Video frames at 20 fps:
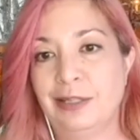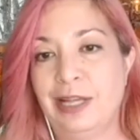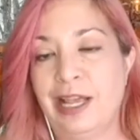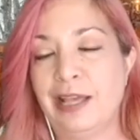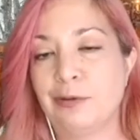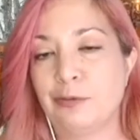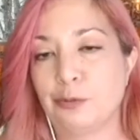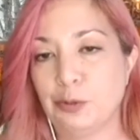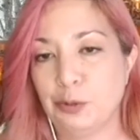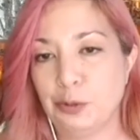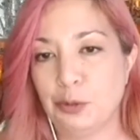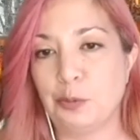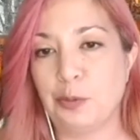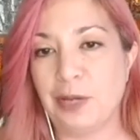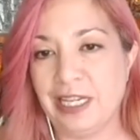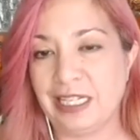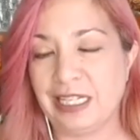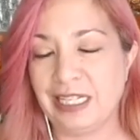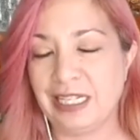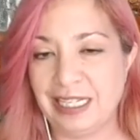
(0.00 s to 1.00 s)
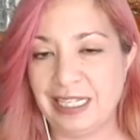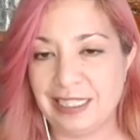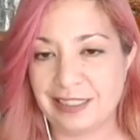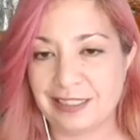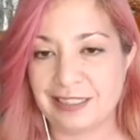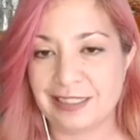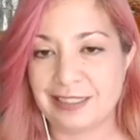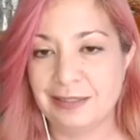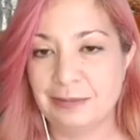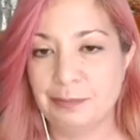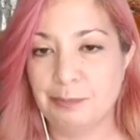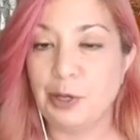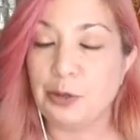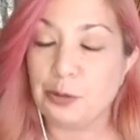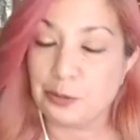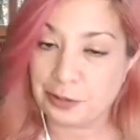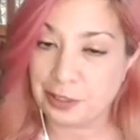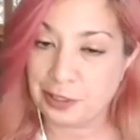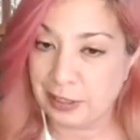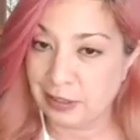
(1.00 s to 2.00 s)
and rude awakenings,
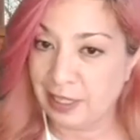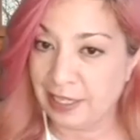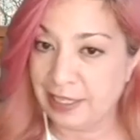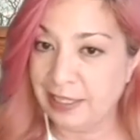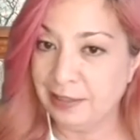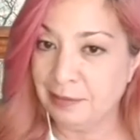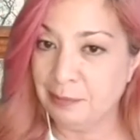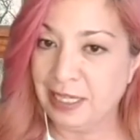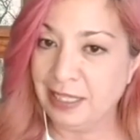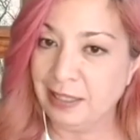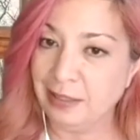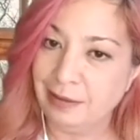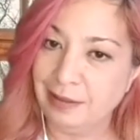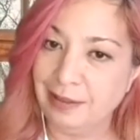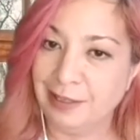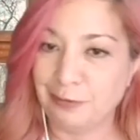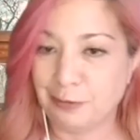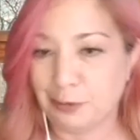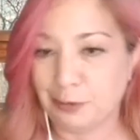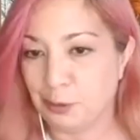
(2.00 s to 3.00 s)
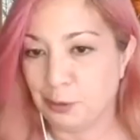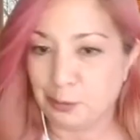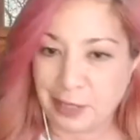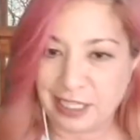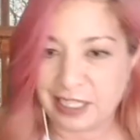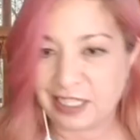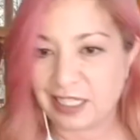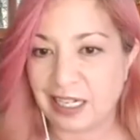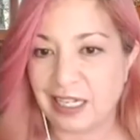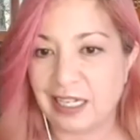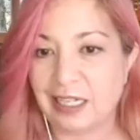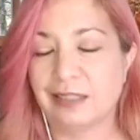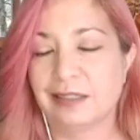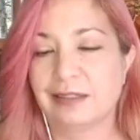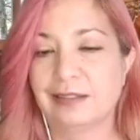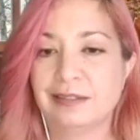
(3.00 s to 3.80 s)
both enlightenment and rude awakening.